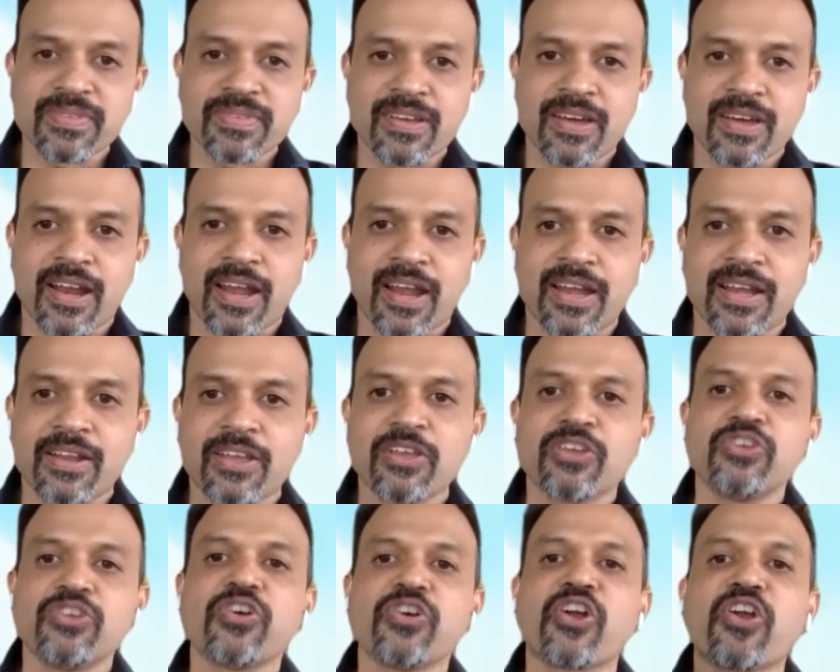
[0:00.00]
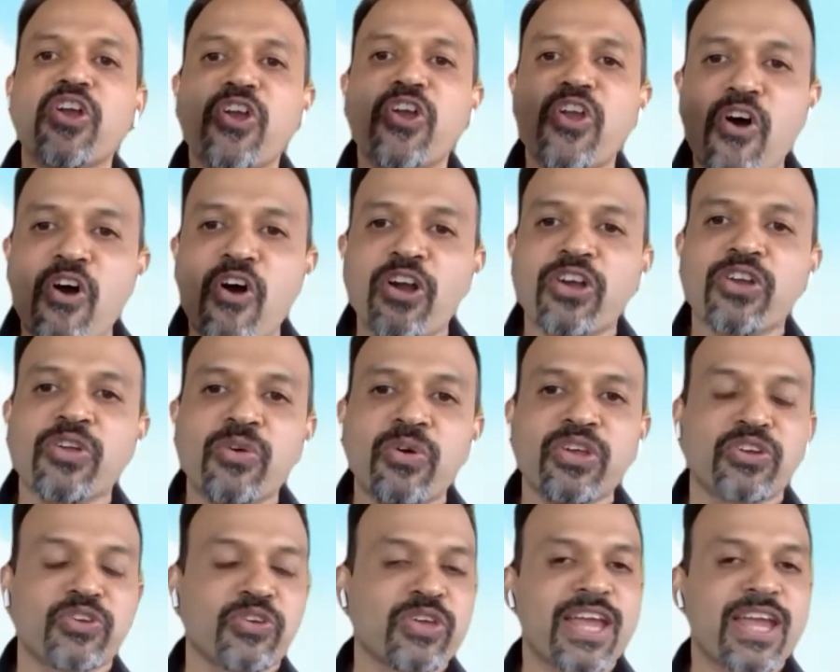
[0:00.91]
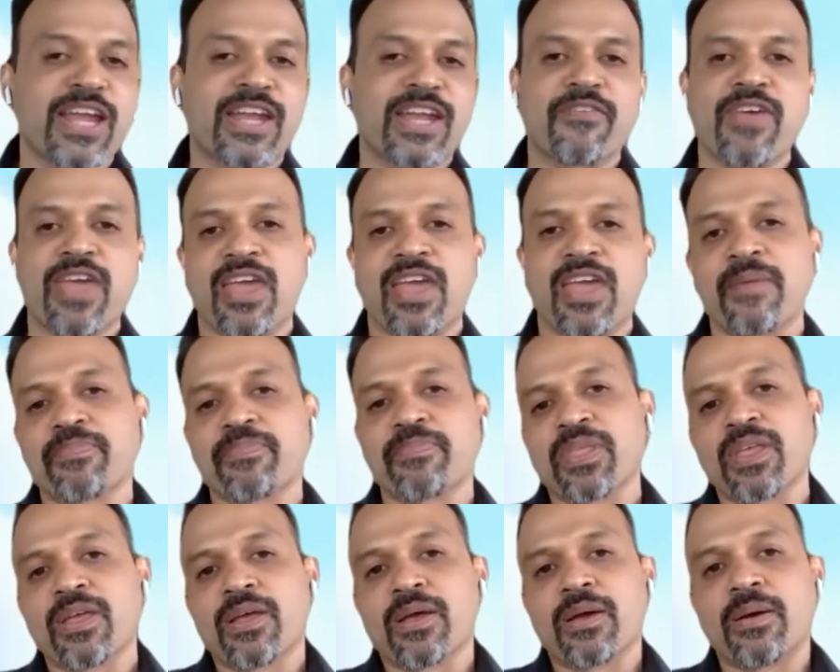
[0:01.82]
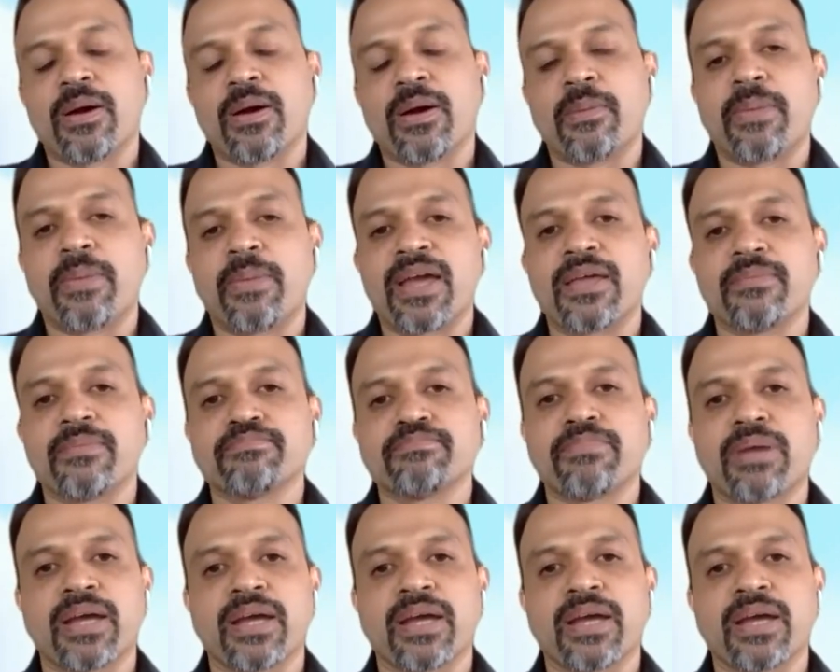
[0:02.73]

right mm. you're not going to get away uh, by yeah.